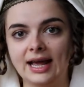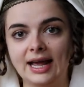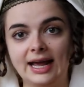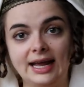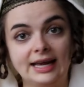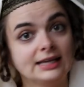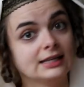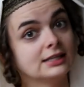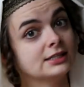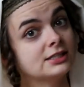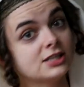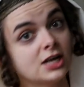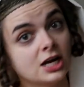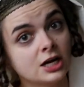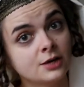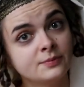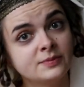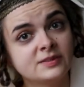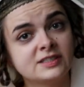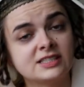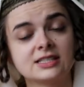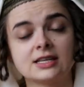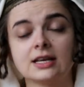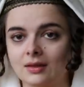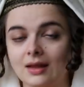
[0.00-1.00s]
in
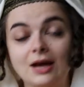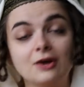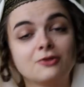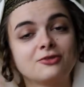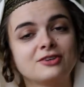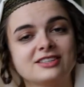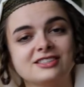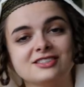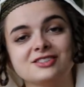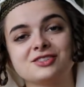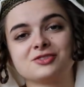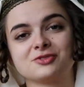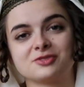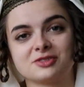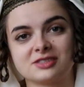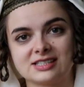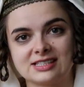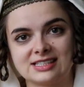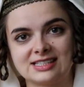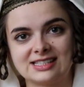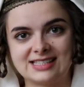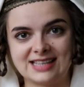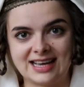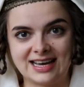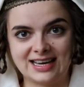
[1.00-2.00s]
tubs and written
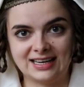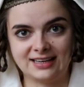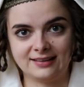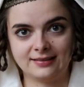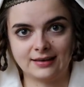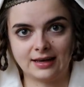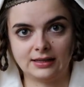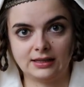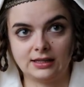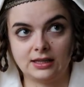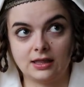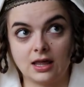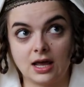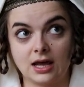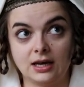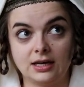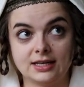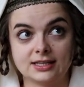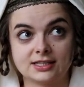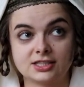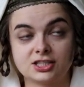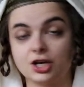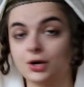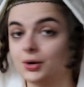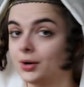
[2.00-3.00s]
sources stating that they
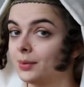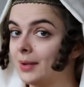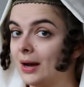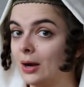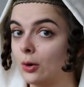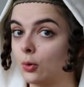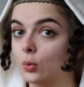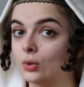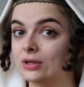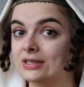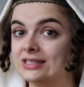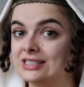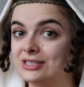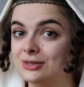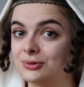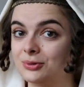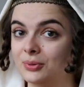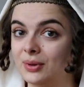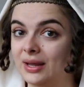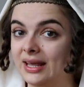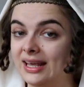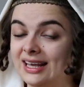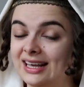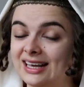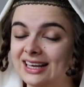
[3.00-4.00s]
did so about once a
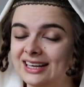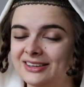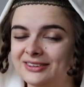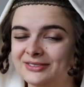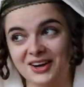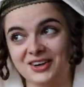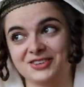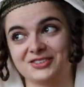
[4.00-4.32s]
week.